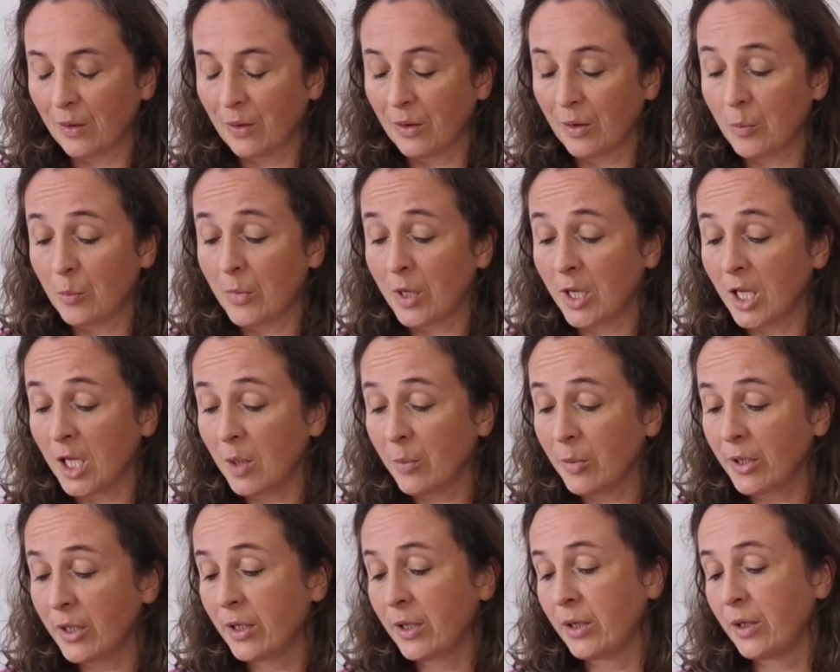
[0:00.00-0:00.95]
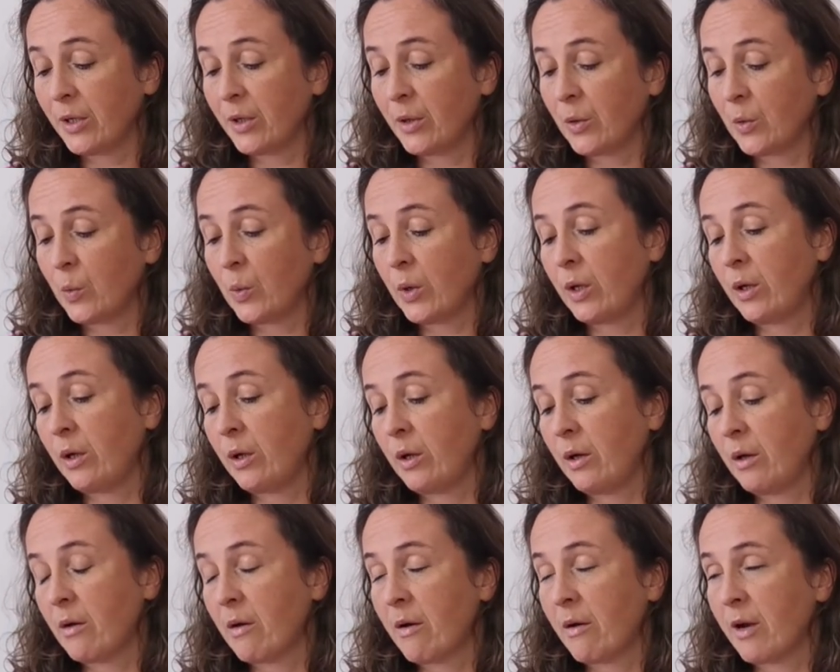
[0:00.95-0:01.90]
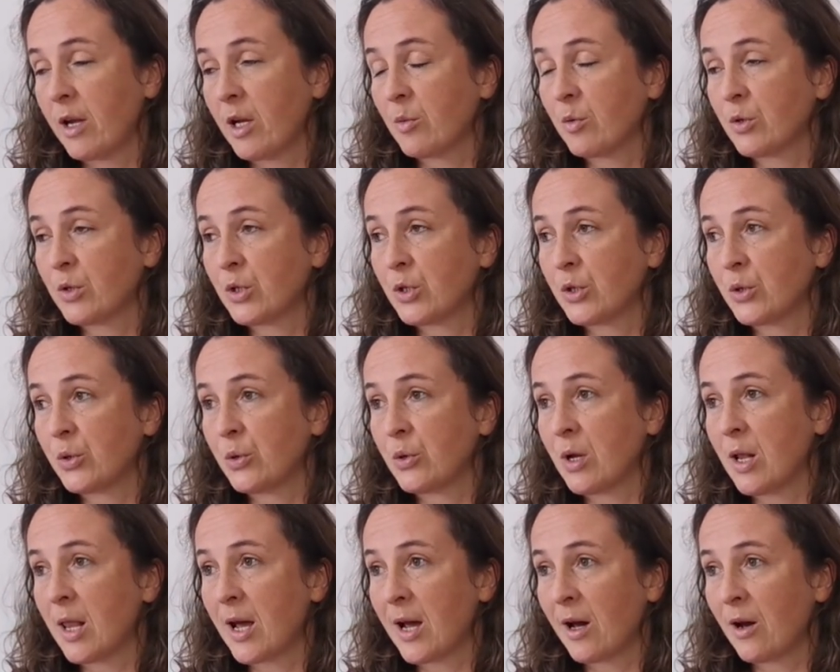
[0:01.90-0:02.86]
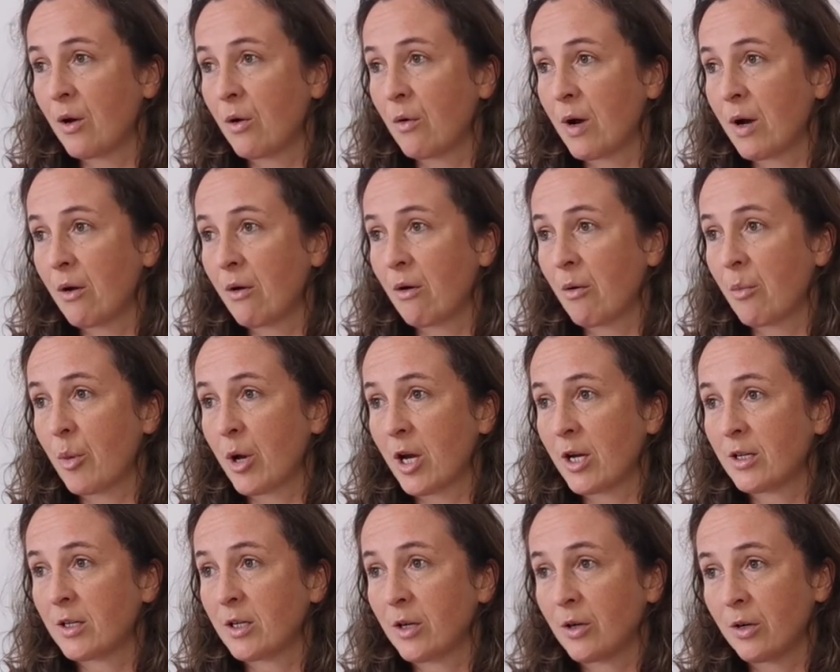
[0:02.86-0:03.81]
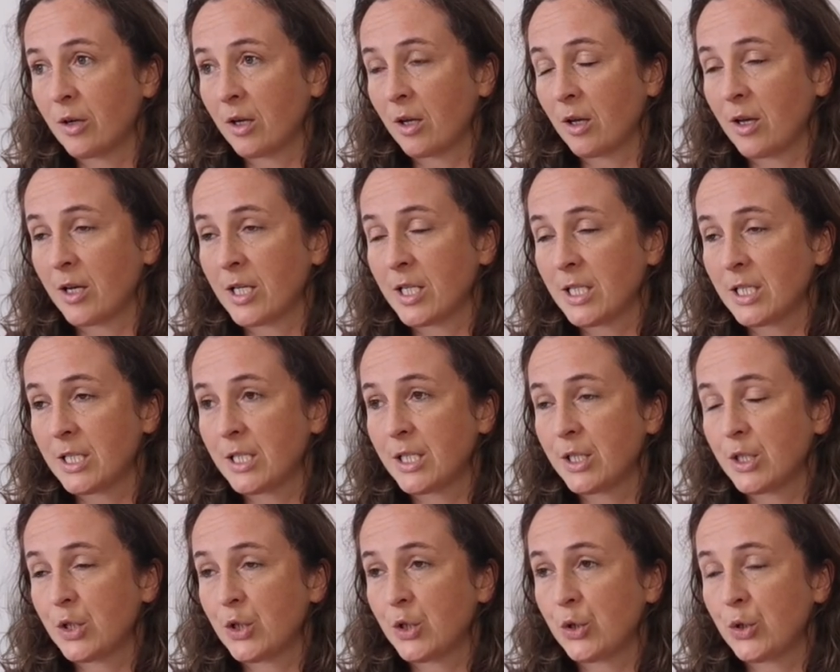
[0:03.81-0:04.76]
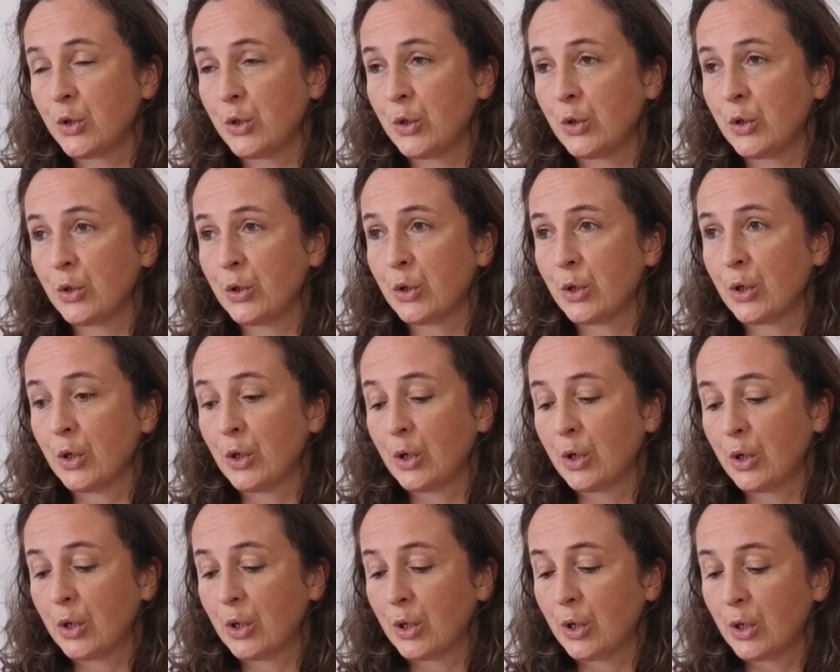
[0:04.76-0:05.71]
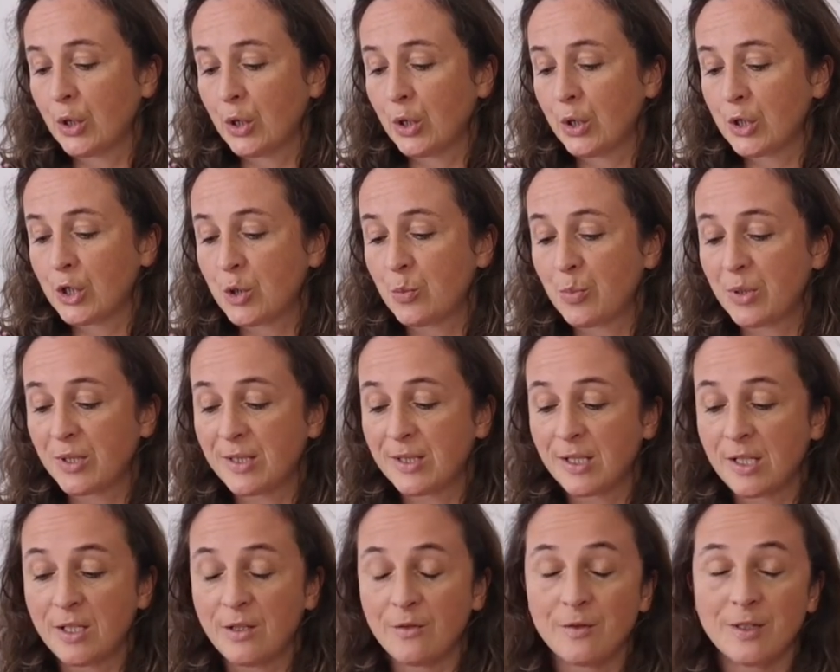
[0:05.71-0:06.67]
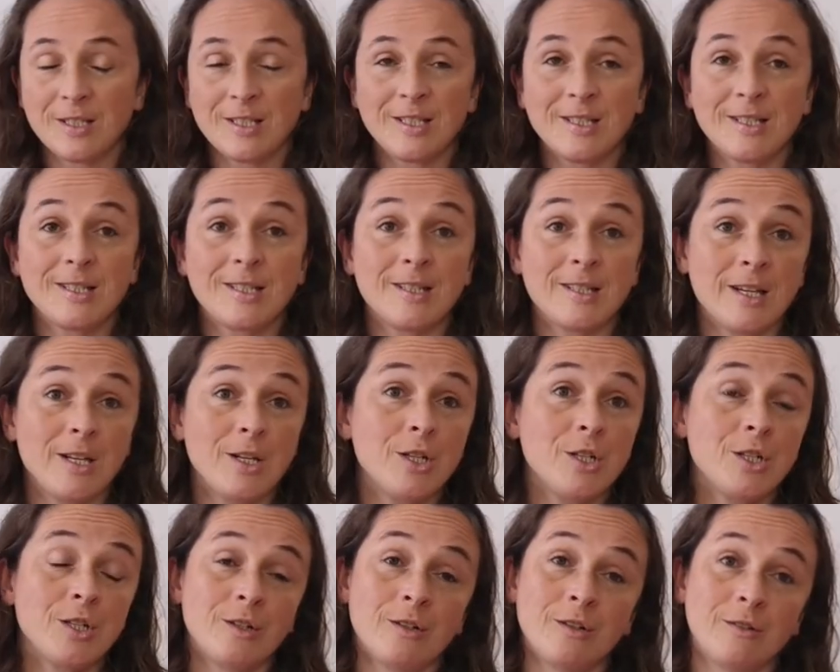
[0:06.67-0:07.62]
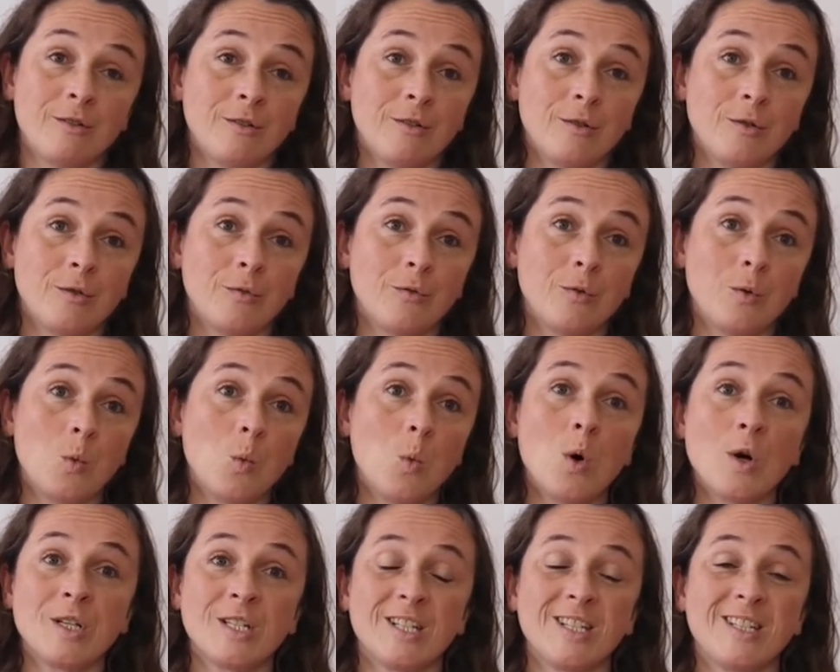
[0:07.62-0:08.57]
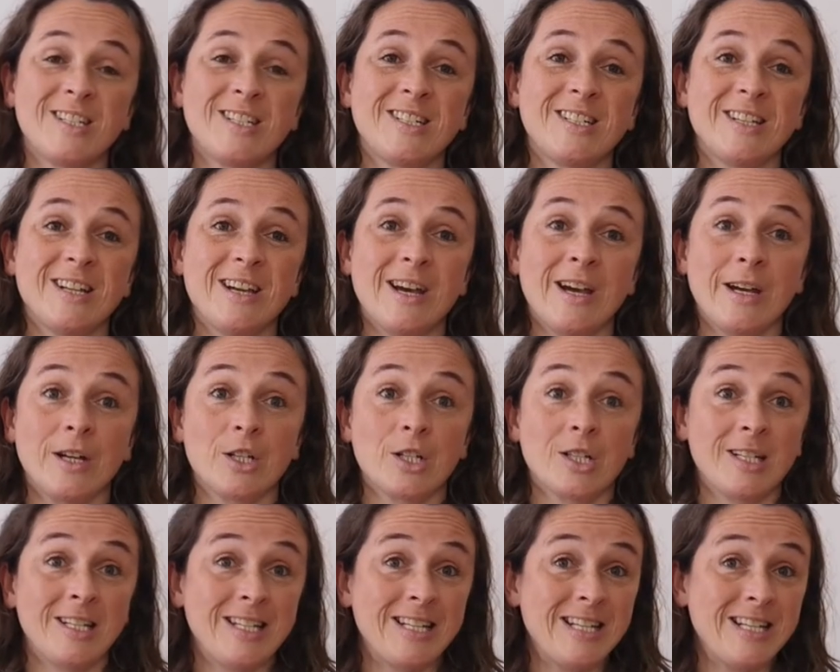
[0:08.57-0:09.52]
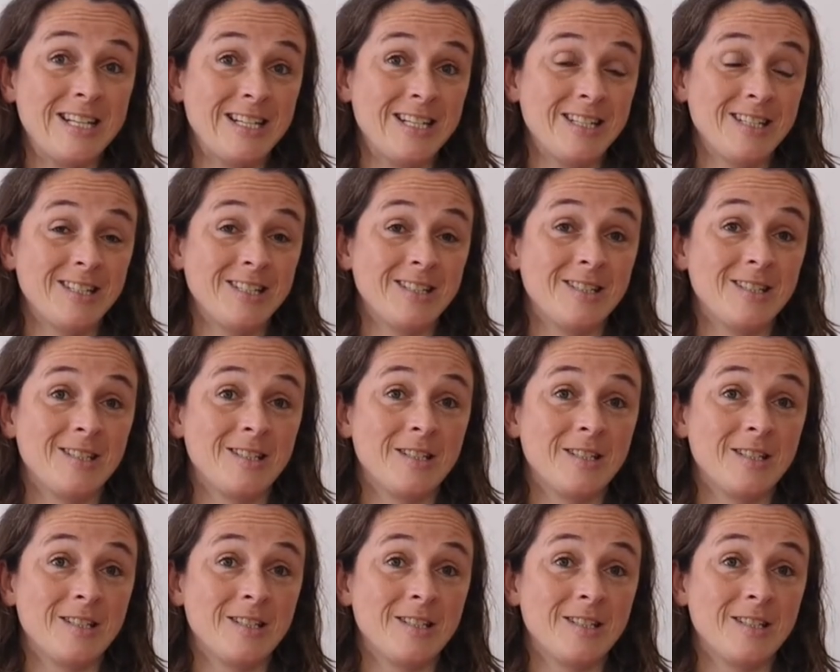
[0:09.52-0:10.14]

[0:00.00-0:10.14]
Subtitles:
Maybe we are able to allow our client to perceive a sensation for what it actually is,